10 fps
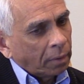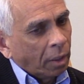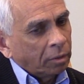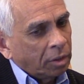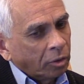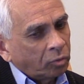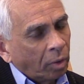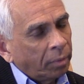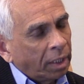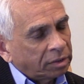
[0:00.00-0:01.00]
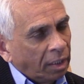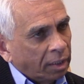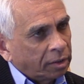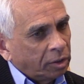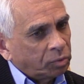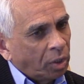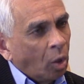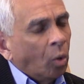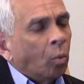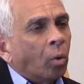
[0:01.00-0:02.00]
until Trump gets elected in China,
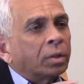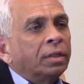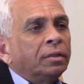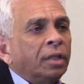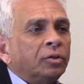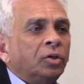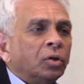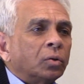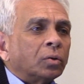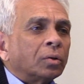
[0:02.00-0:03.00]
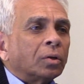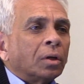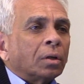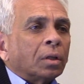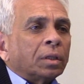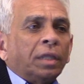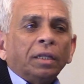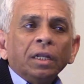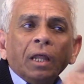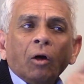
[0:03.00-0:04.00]
what did they do? They
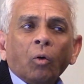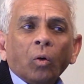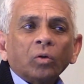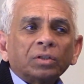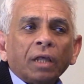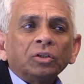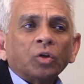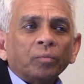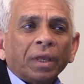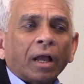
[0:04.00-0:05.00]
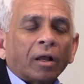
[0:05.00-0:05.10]
didn't hold Deng Xiaoping